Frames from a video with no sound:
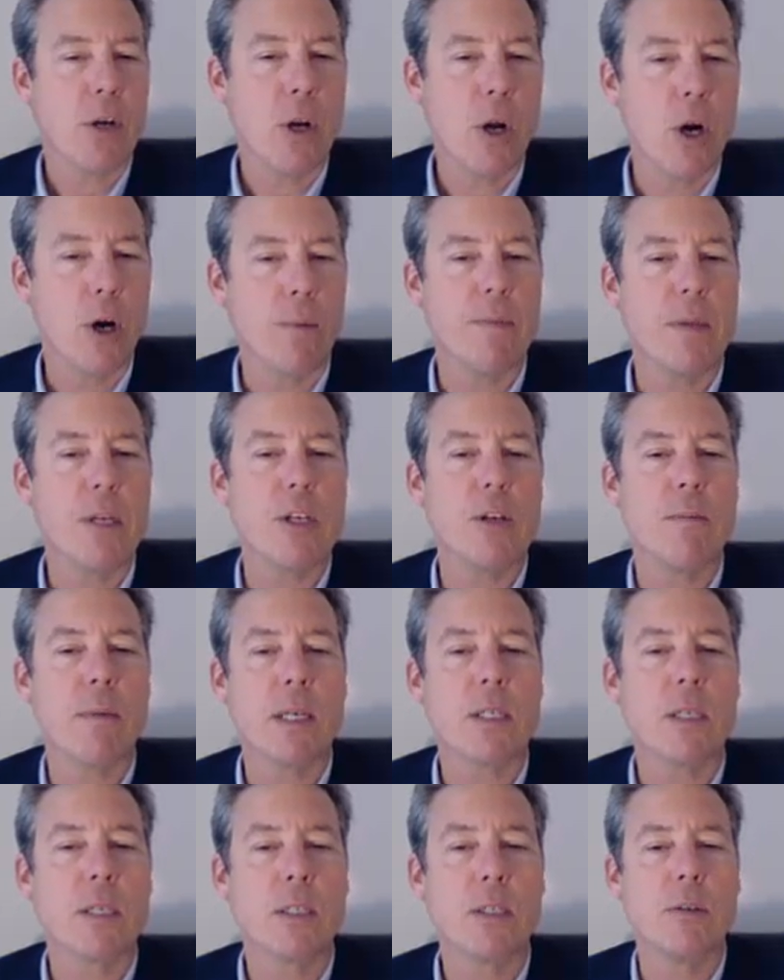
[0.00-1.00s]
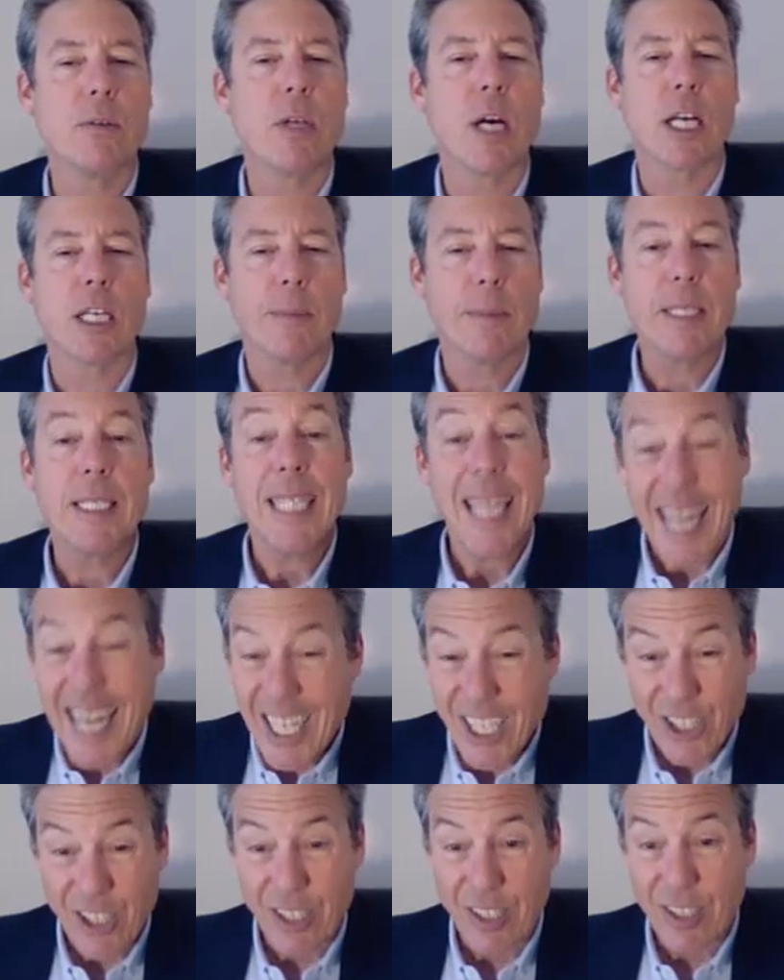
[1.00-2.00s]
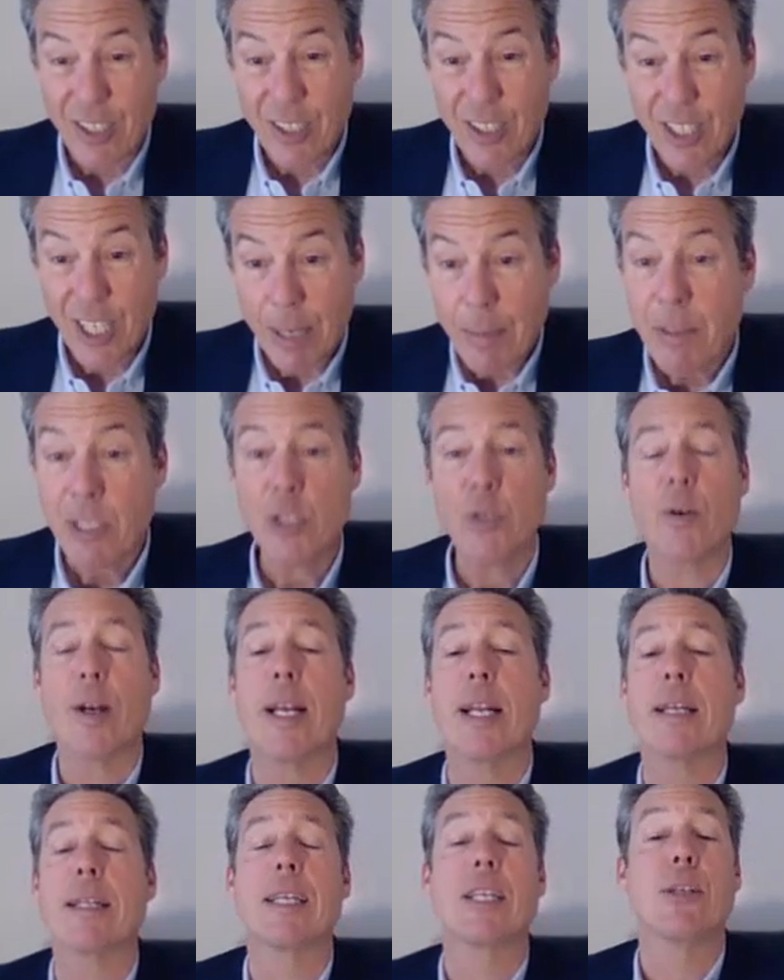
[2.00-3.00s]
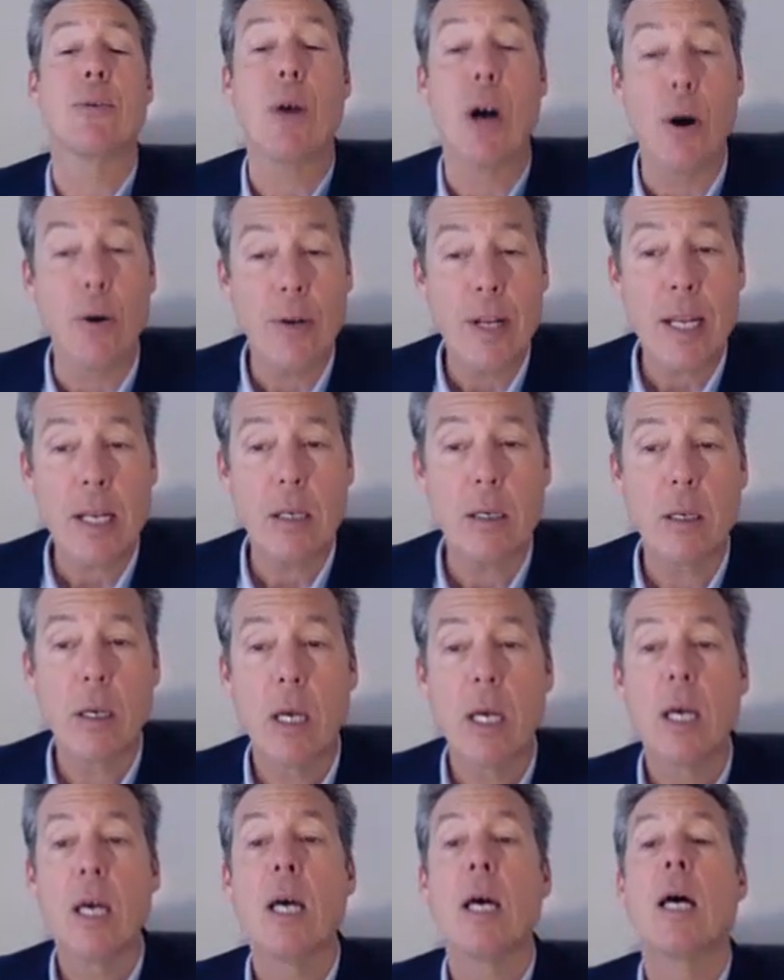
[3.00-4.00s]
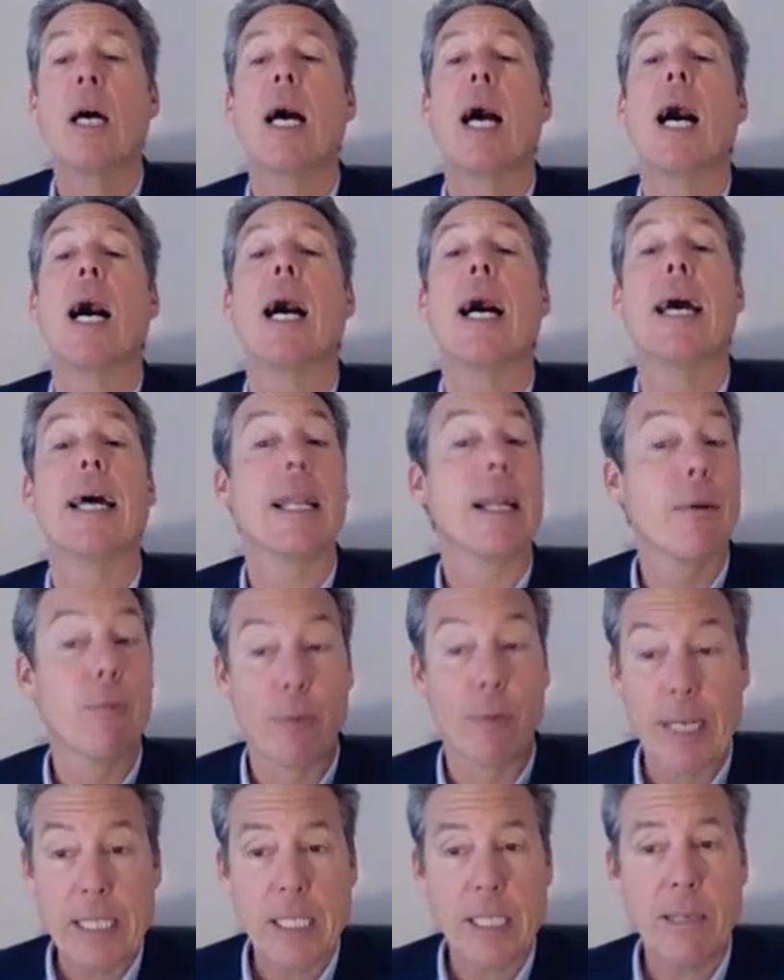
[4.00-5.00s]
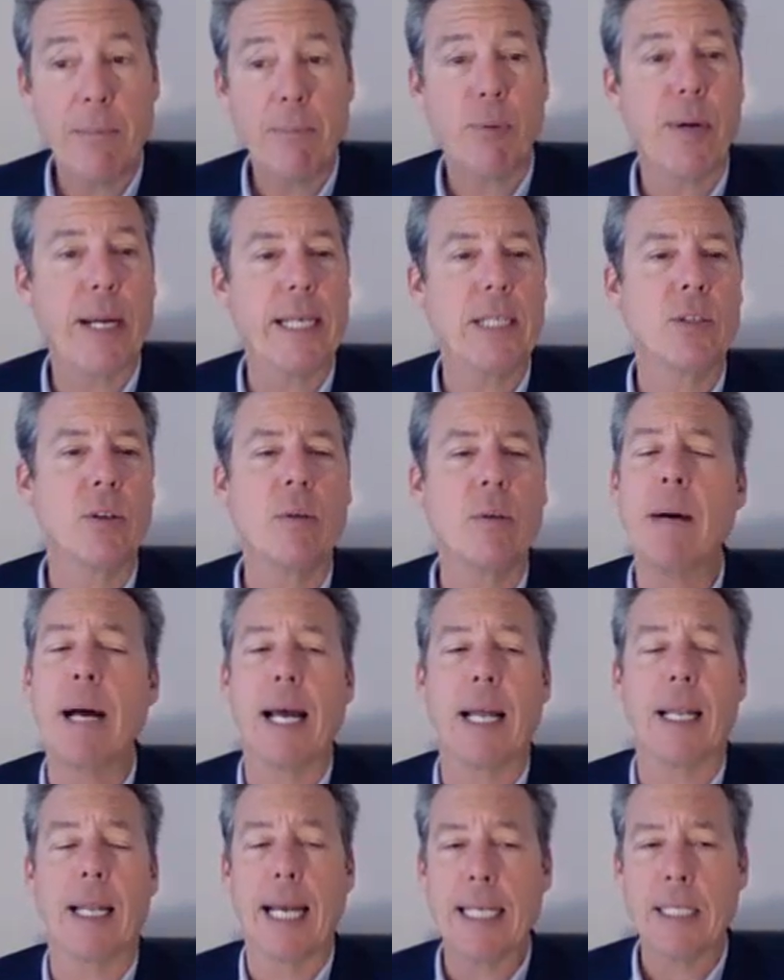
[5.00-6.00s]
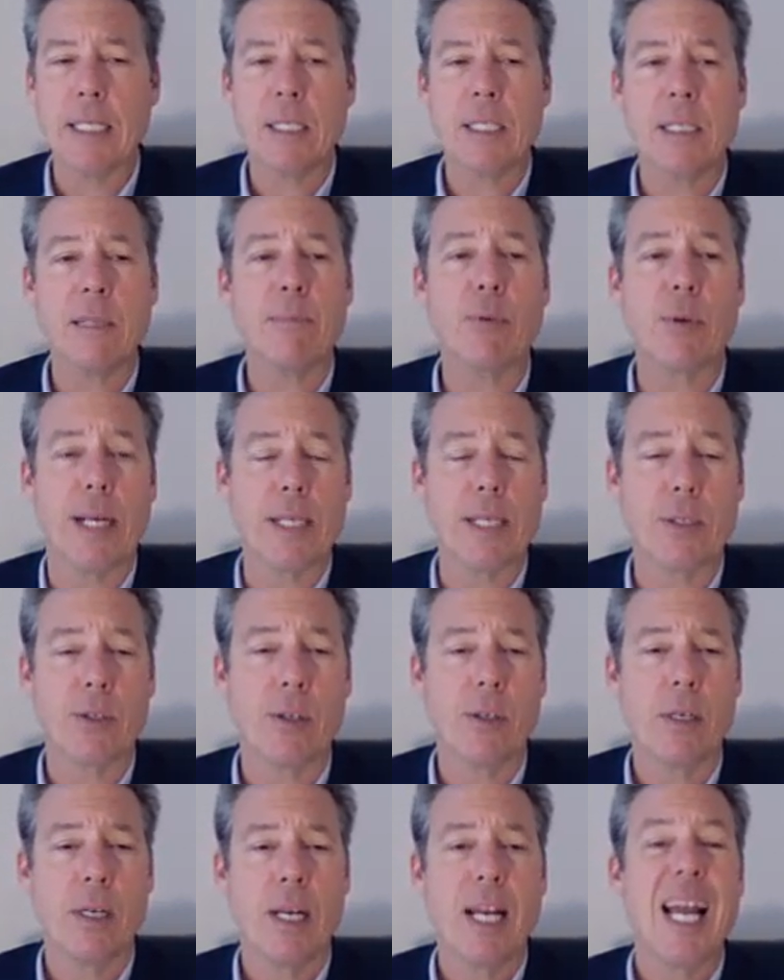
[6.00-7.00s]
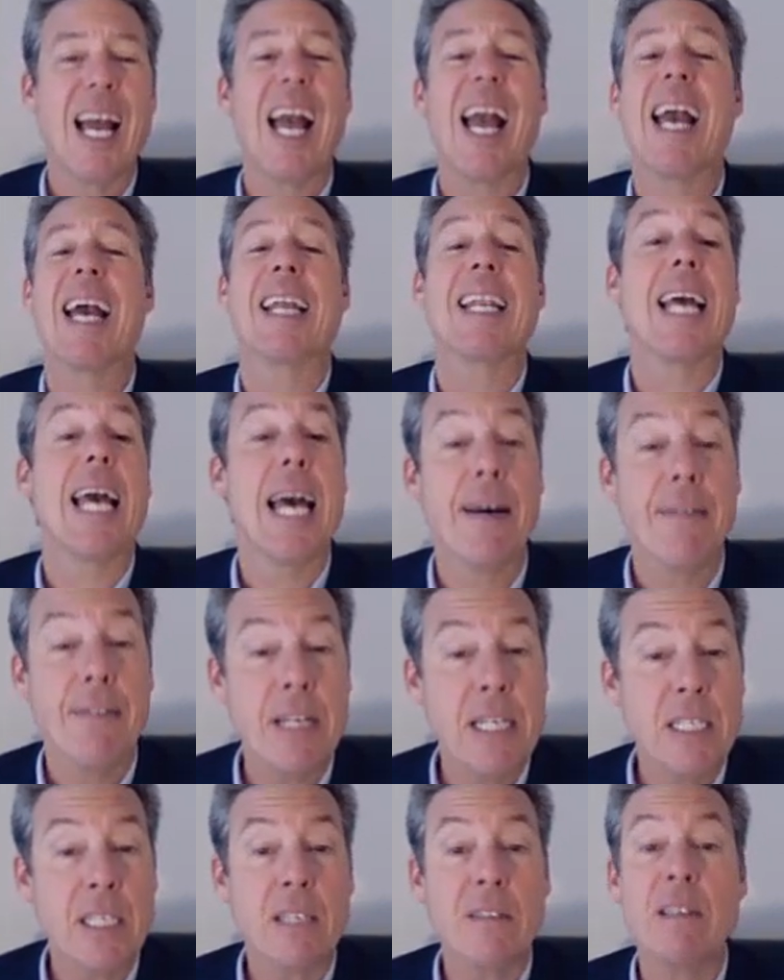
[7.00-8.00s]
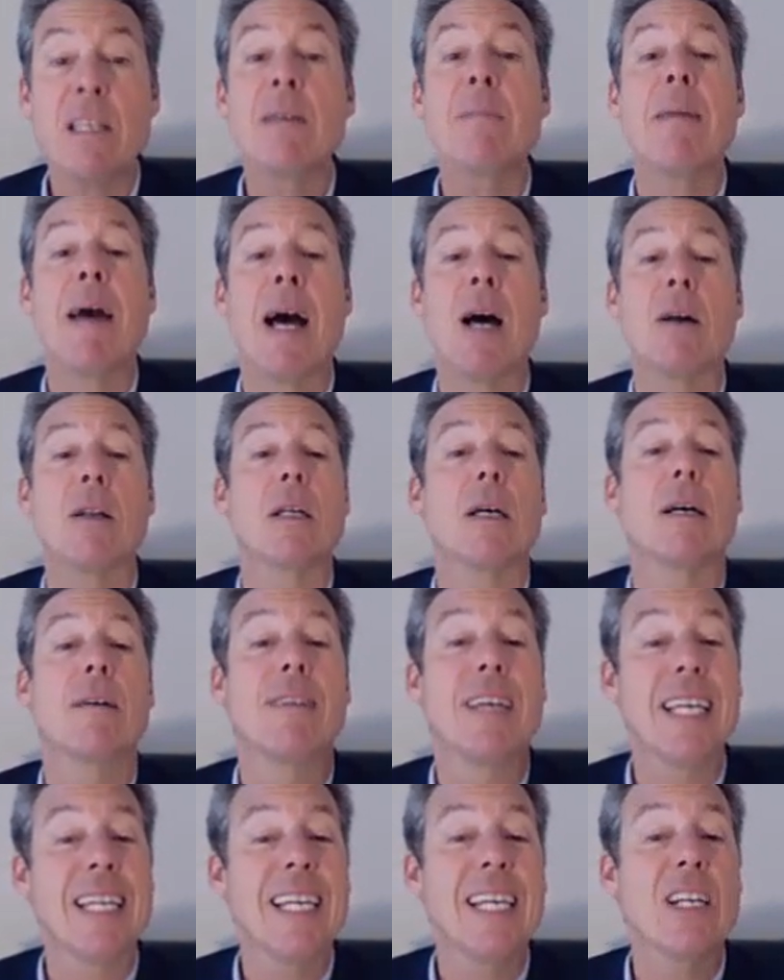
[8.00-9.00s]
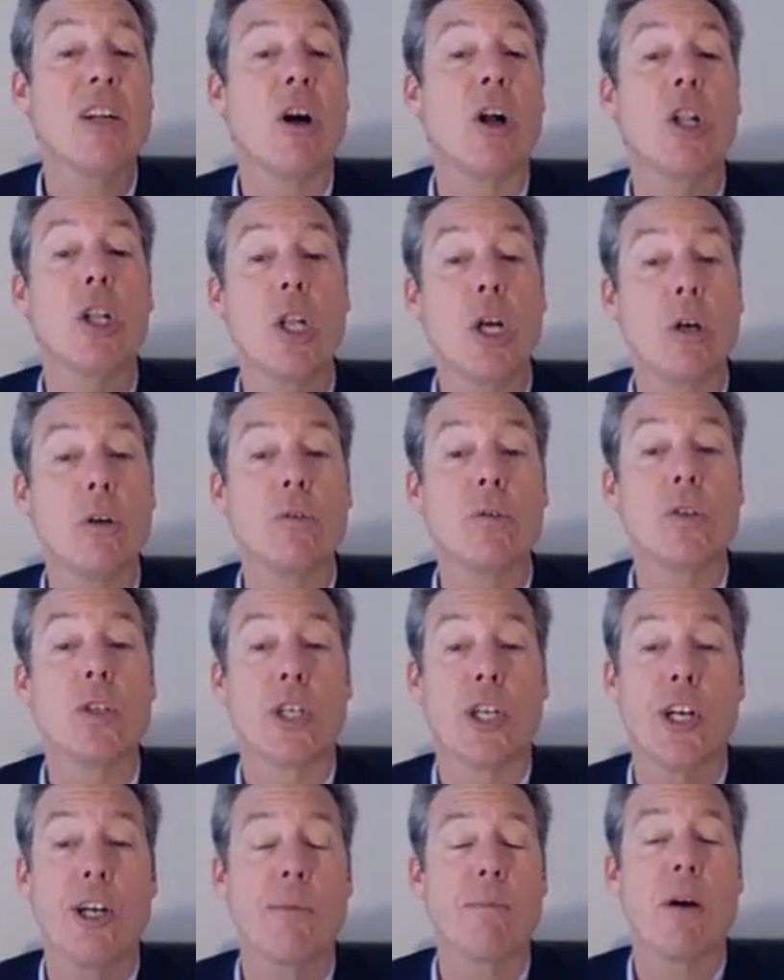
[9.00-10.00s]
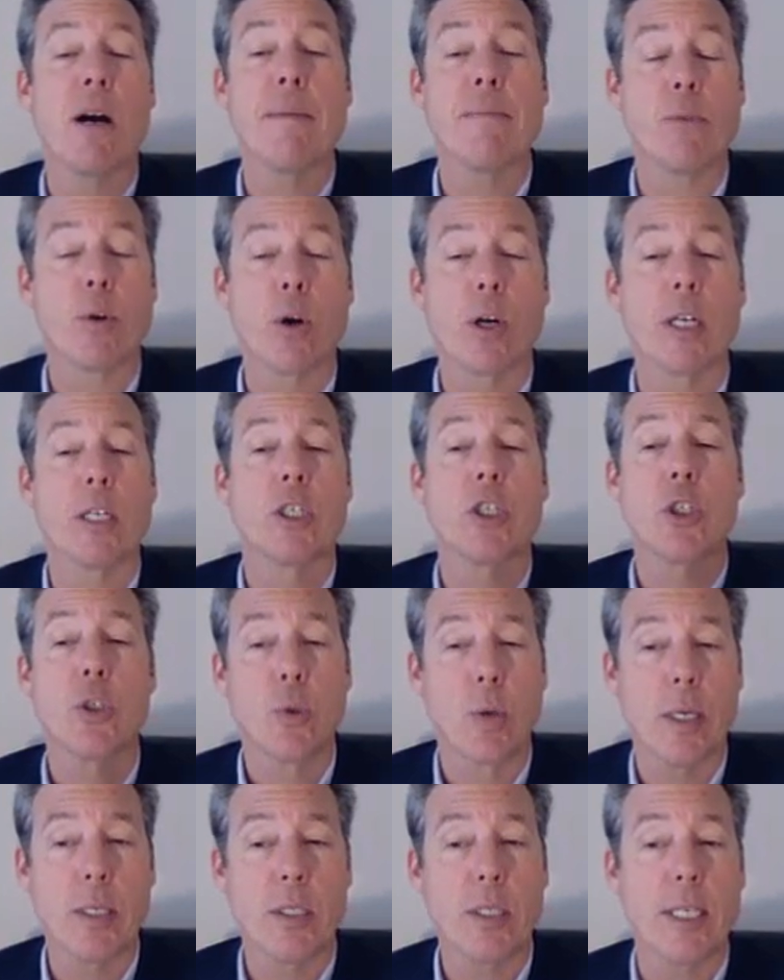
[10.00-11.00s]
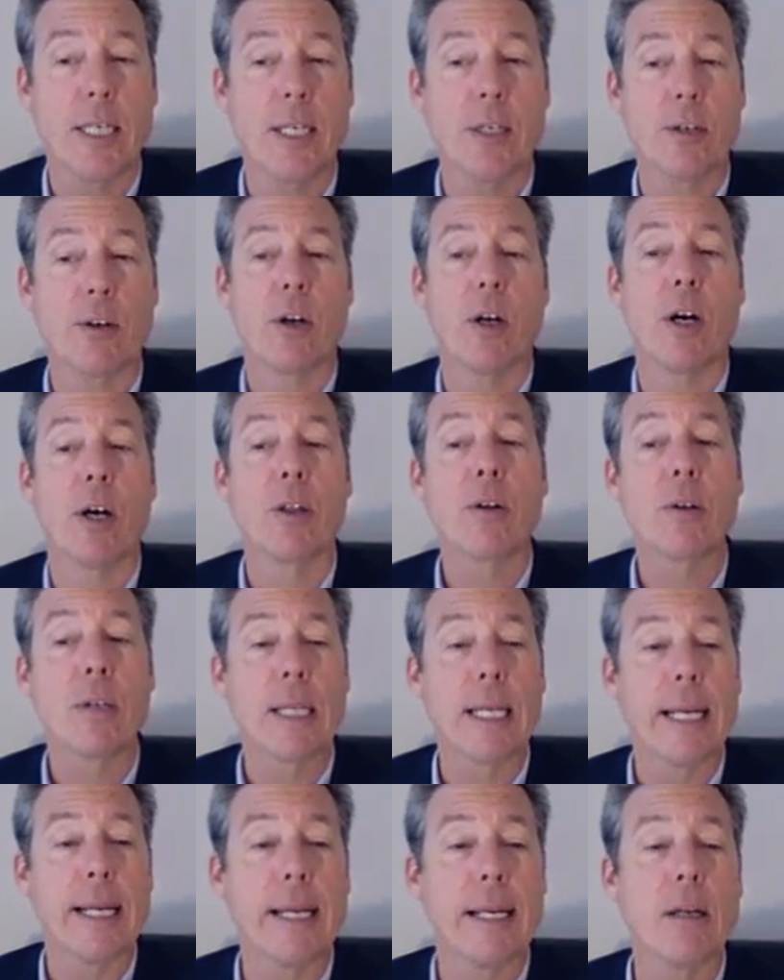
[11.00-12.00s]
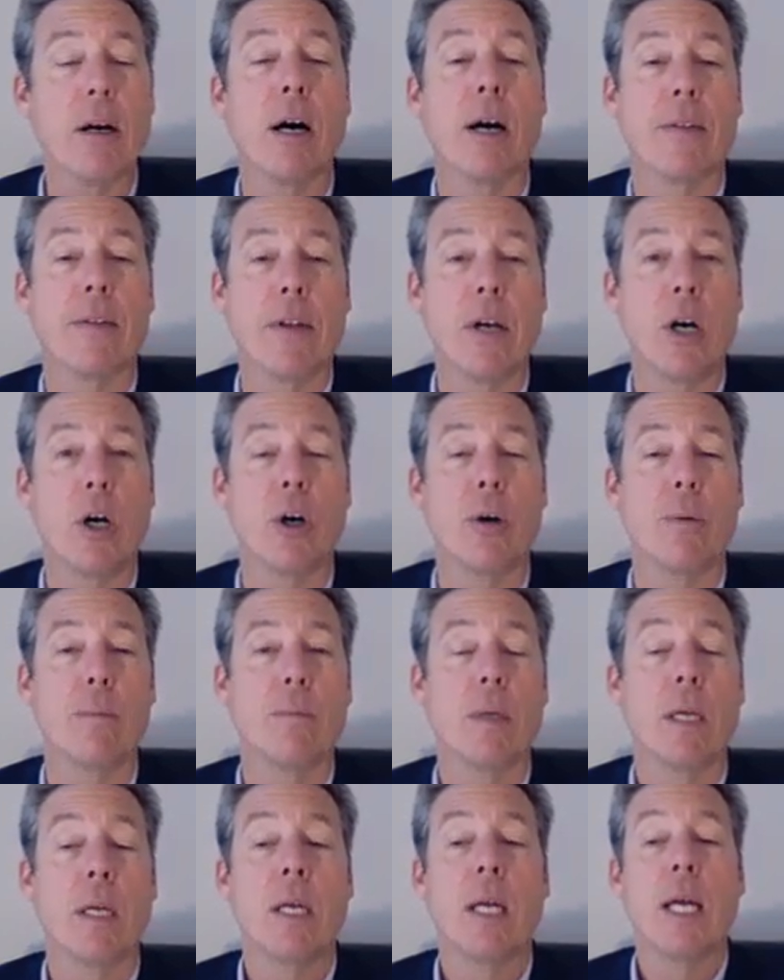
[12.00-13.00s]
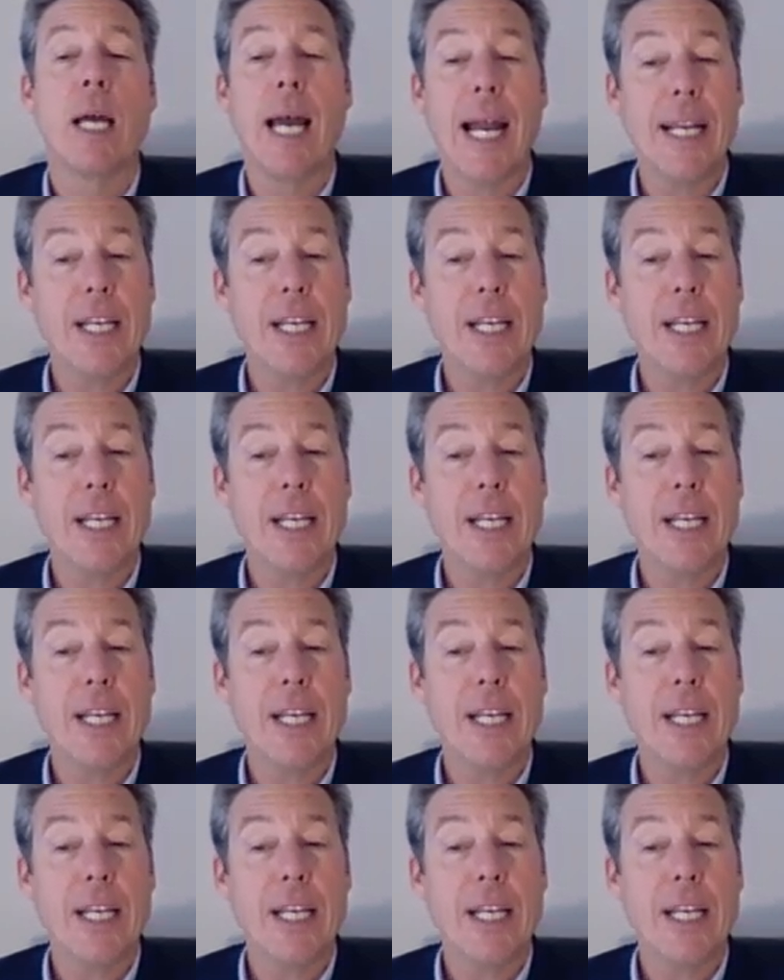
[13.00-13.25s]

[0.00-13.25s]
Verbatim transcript: value of your home, then you must include documentation demonstrating that you own it, and a recent appraisal by a licensed appraiser, and evidence of the amount of any and all loans secured by mortgage, trust deed, or other lien on the home.